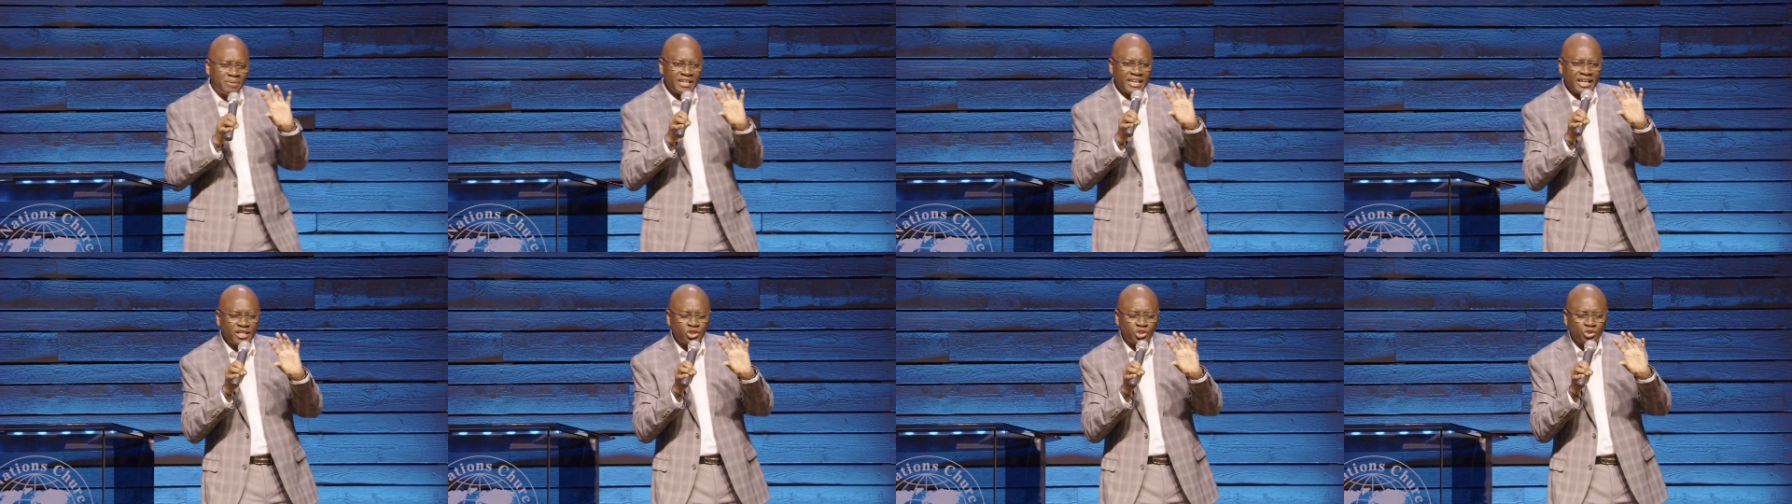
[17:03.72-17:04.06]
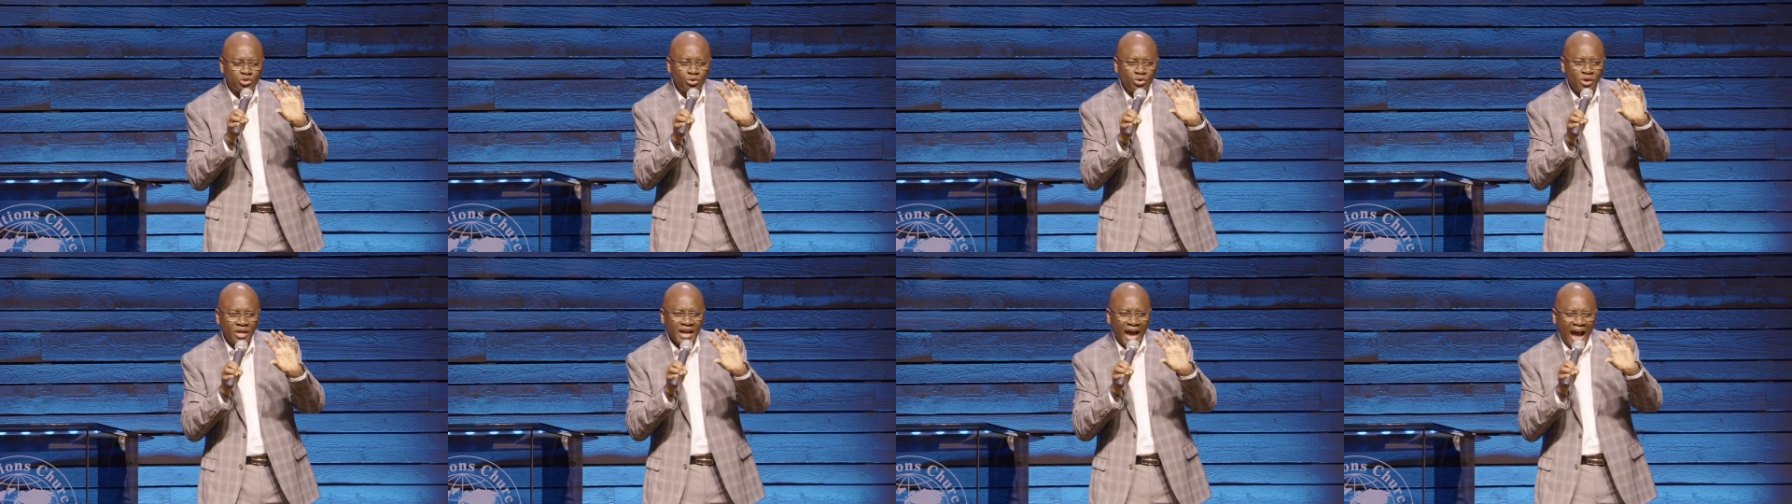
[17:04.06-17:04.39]
begins
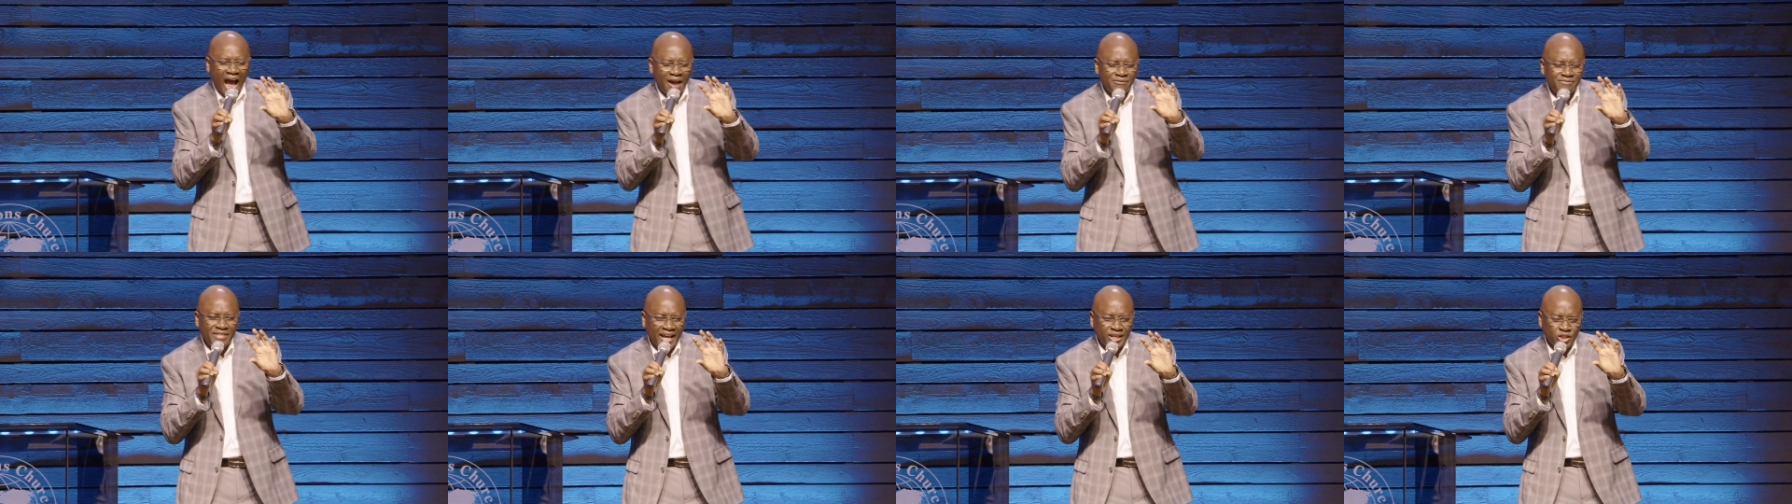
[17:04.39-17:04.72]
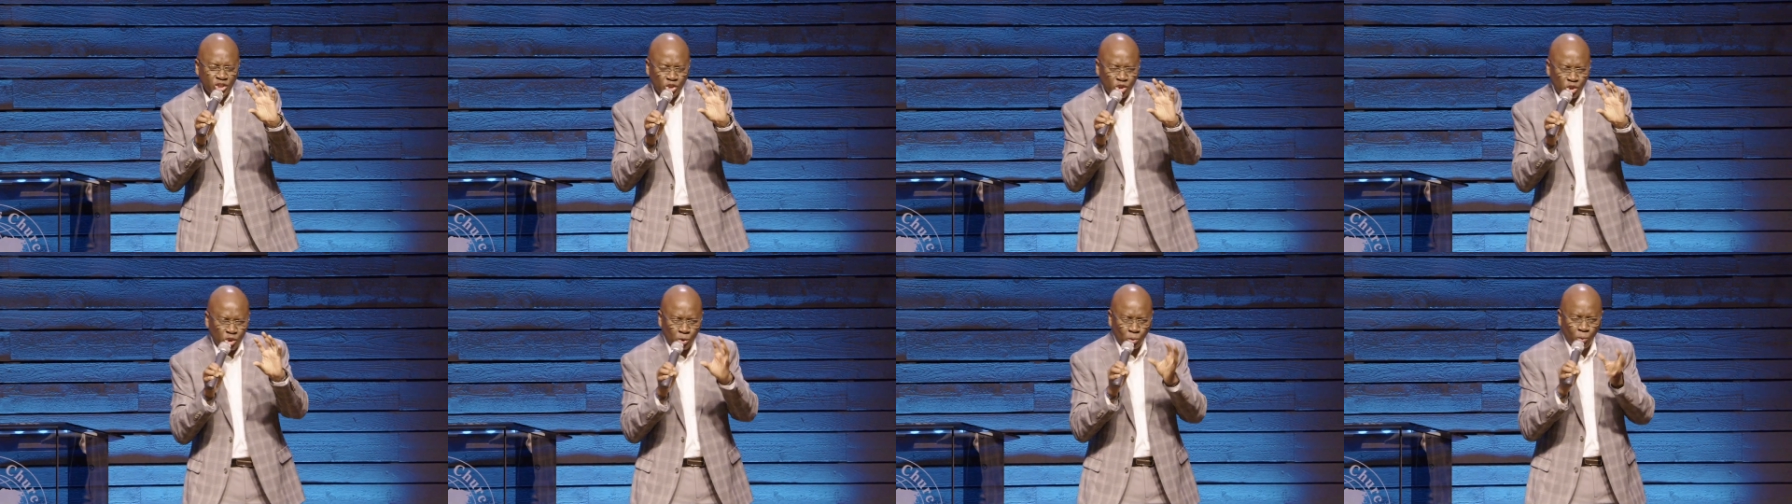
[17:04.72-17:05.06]
to have that
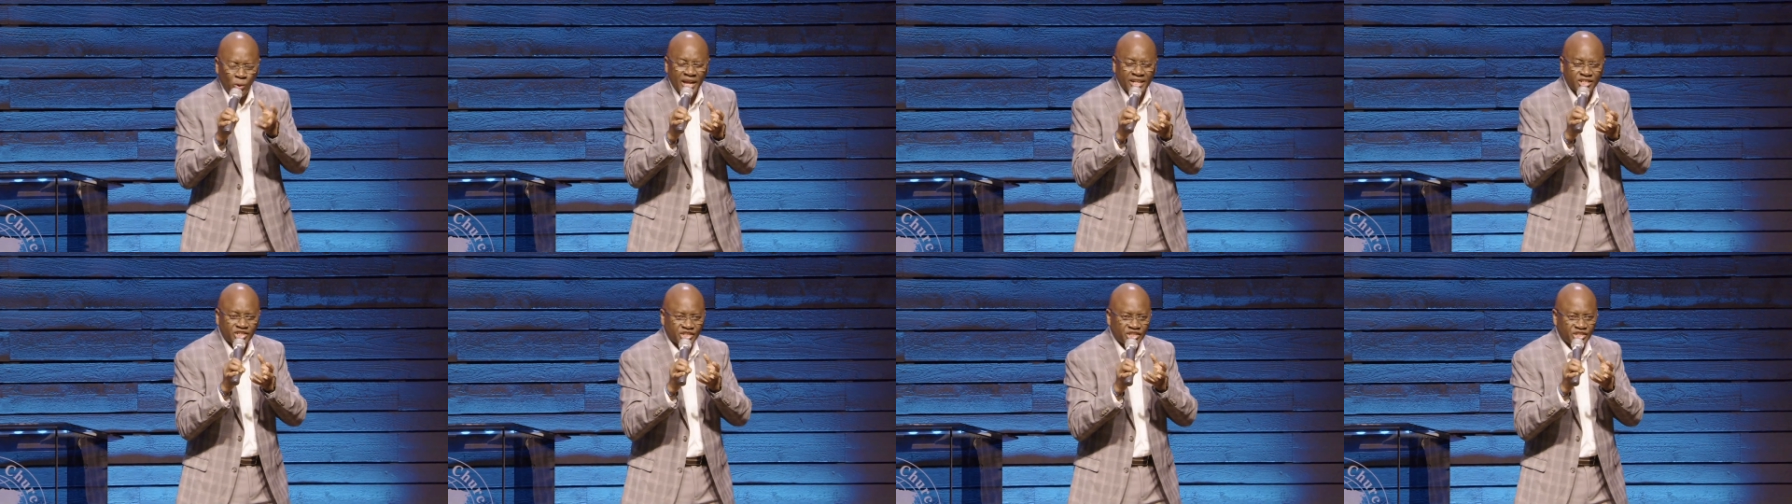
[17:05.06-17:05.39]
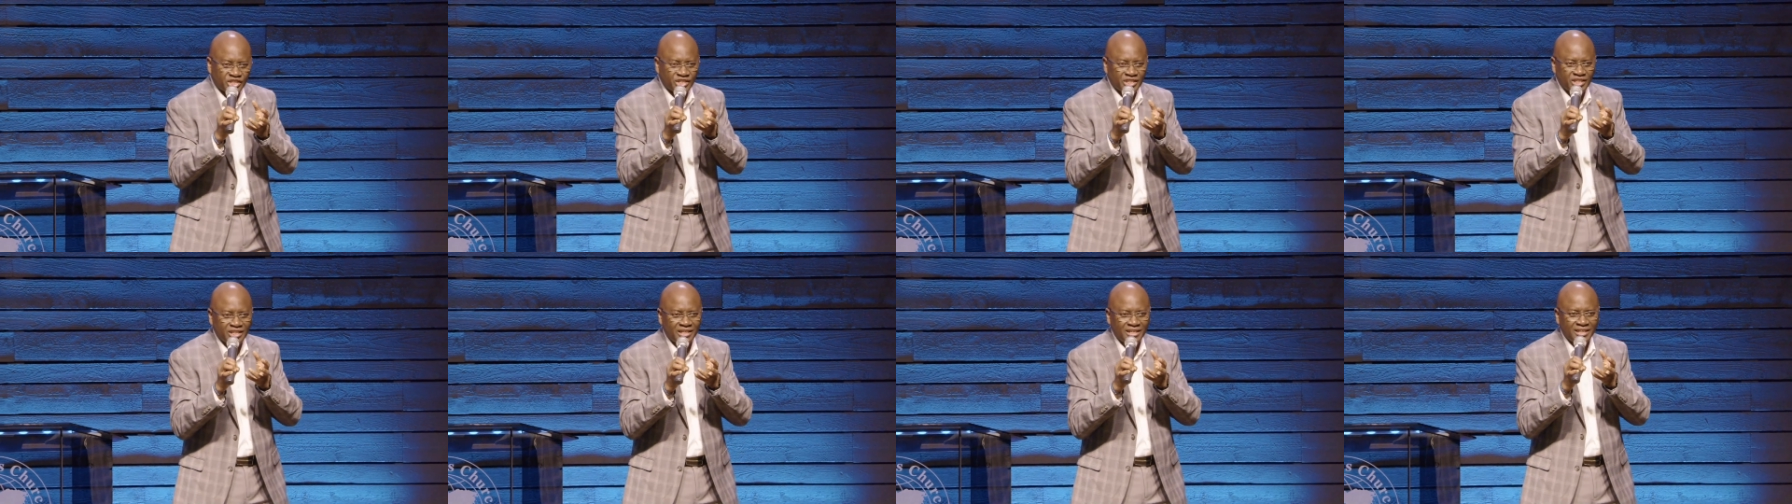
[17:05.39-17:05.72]

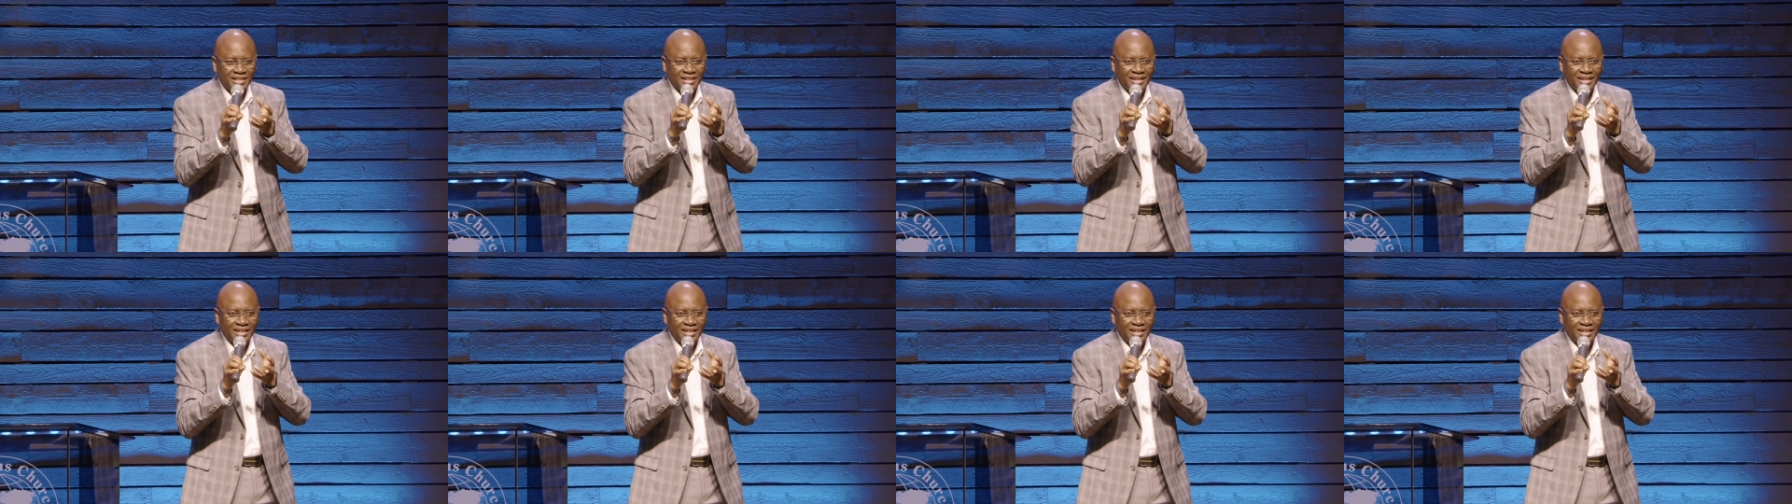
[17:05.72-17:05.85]
switch